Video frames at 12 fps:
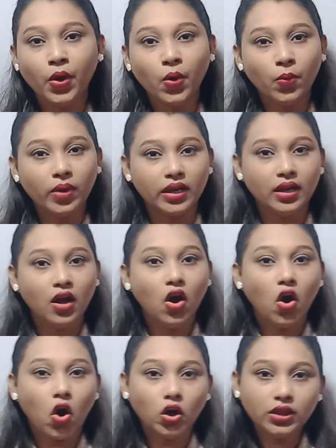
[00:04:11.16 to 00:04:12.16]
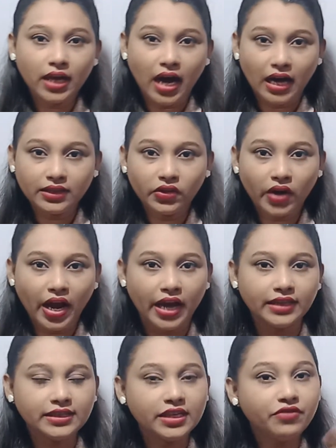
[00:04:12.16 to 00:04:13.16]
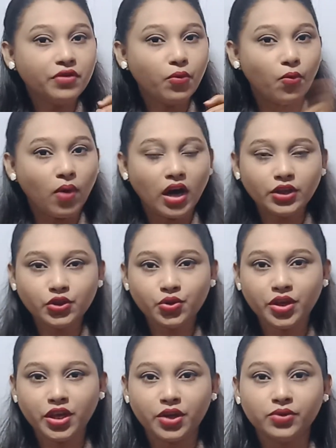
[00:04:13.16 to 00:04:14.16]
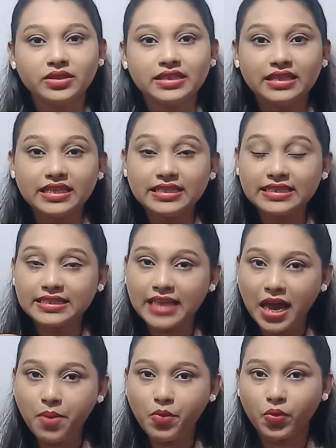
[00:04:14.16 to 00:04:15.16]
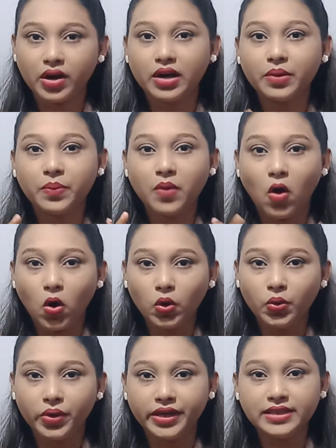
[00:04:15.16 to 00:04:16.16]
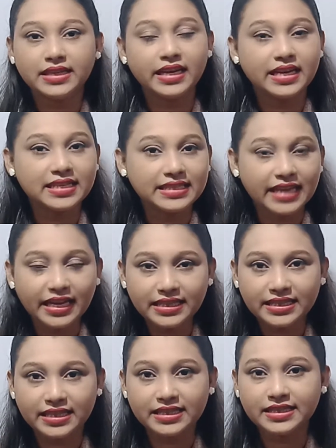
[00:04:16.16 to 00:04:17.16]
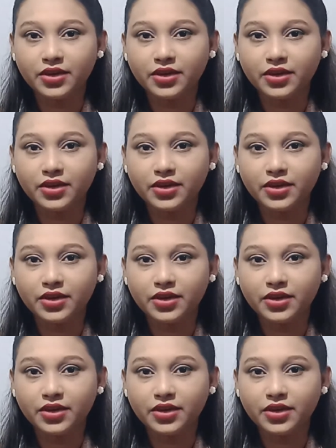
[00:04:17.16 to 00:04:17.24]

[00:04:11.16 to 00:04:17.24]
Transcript: Well, on the other hand, if you want to use this same word always in a sentence,